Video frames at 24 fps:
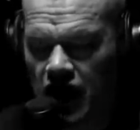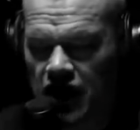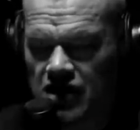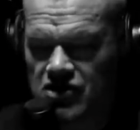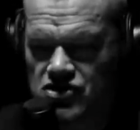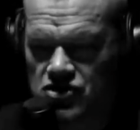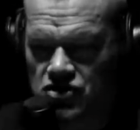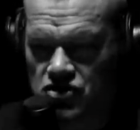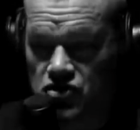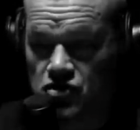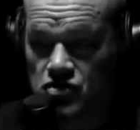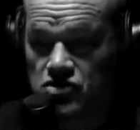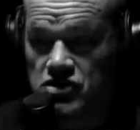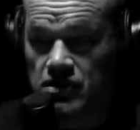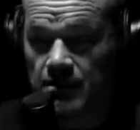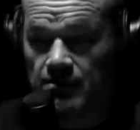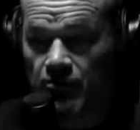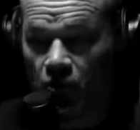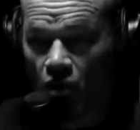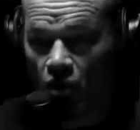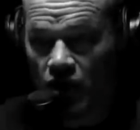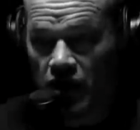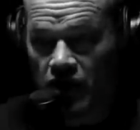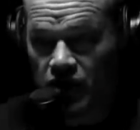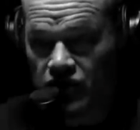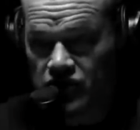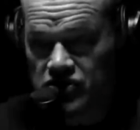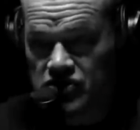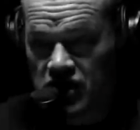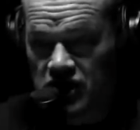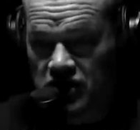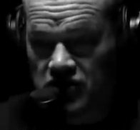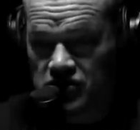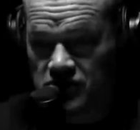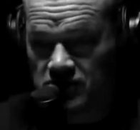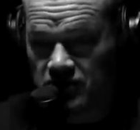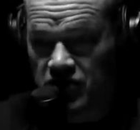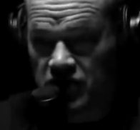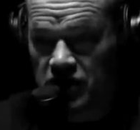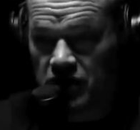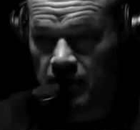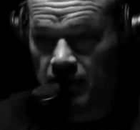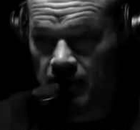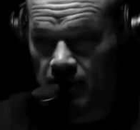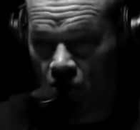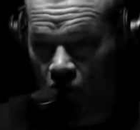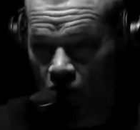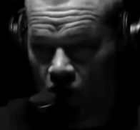I should use them more interchangeably
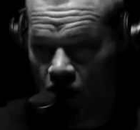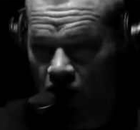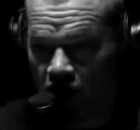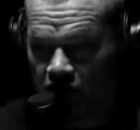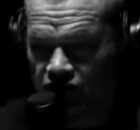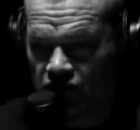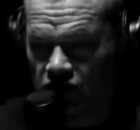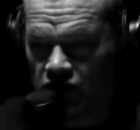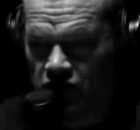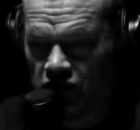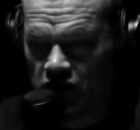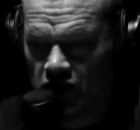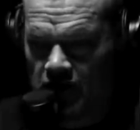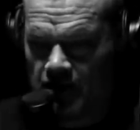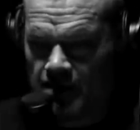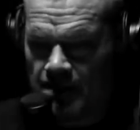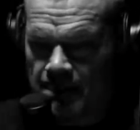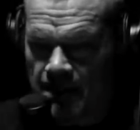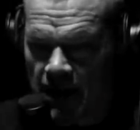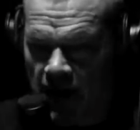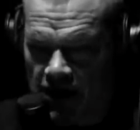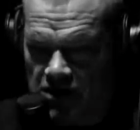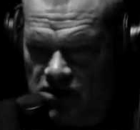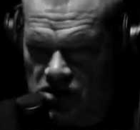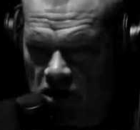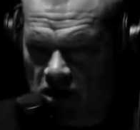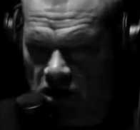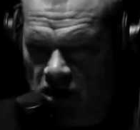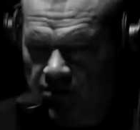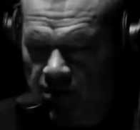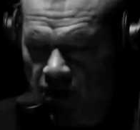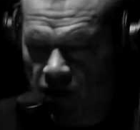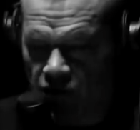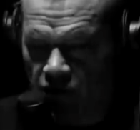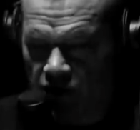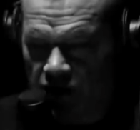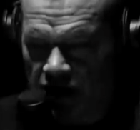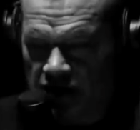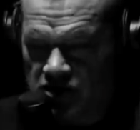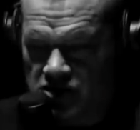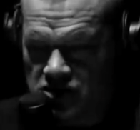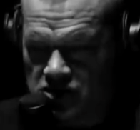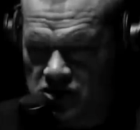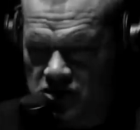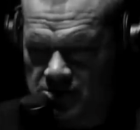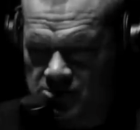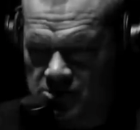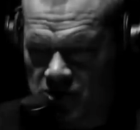more often. I talk about
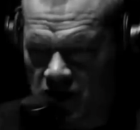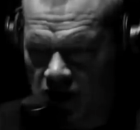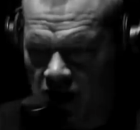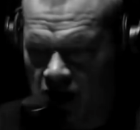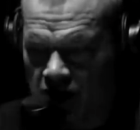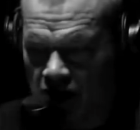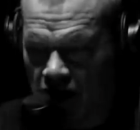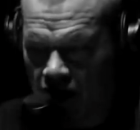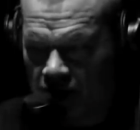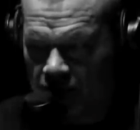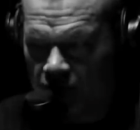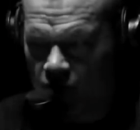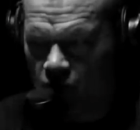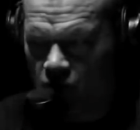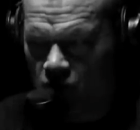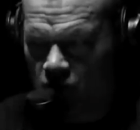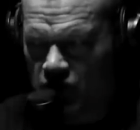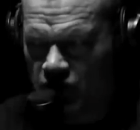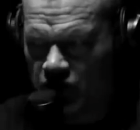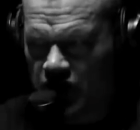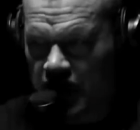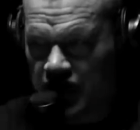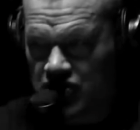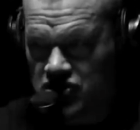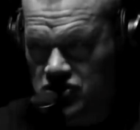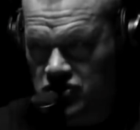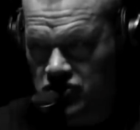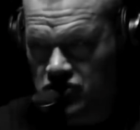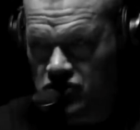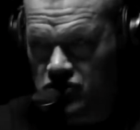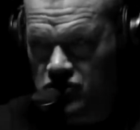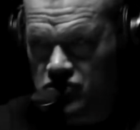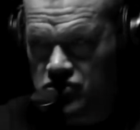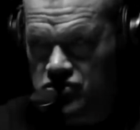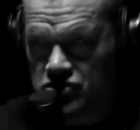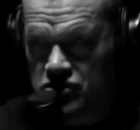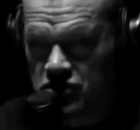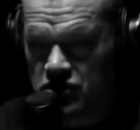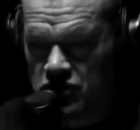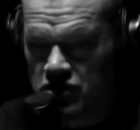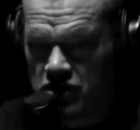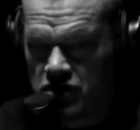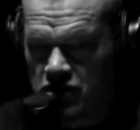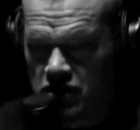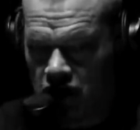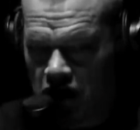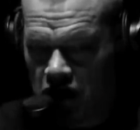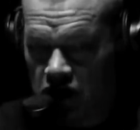relationships a lot, and the word that I should use
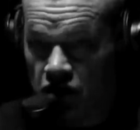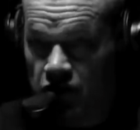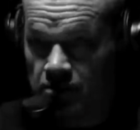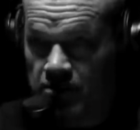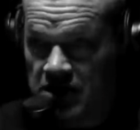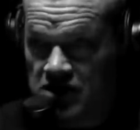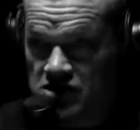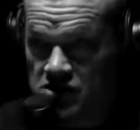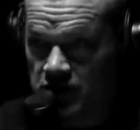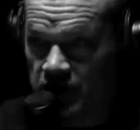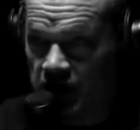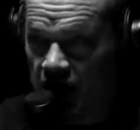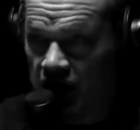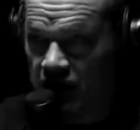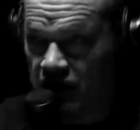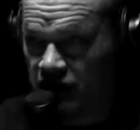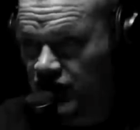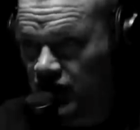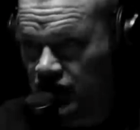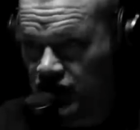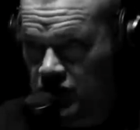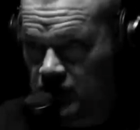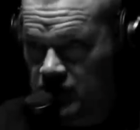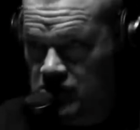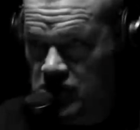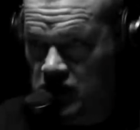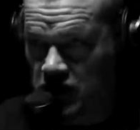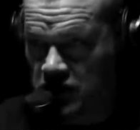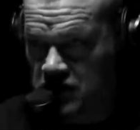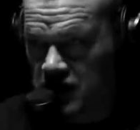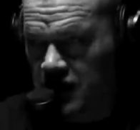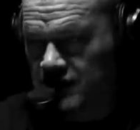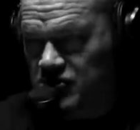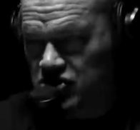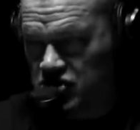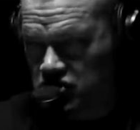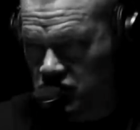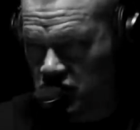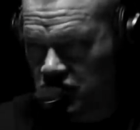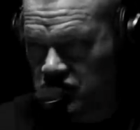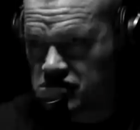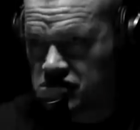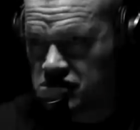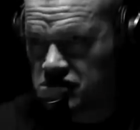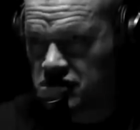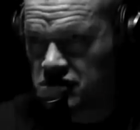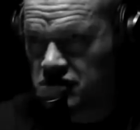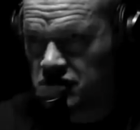intermixed with that 50% of the time is
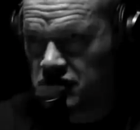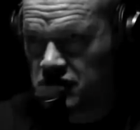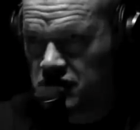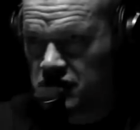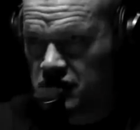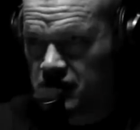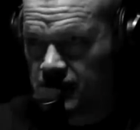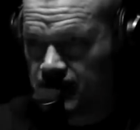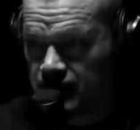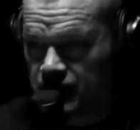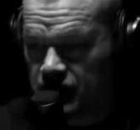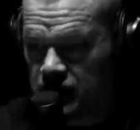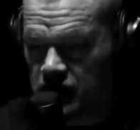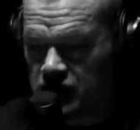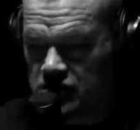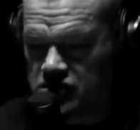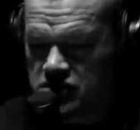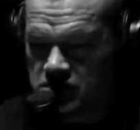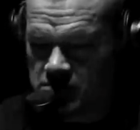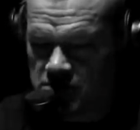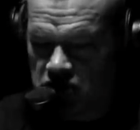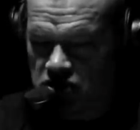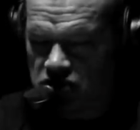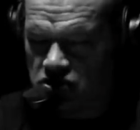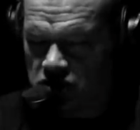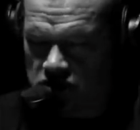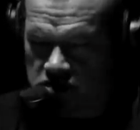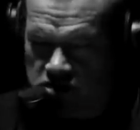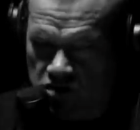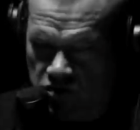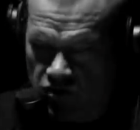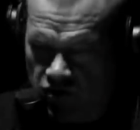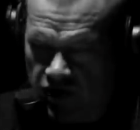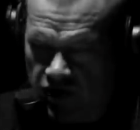trust. Because mm. to me, trust and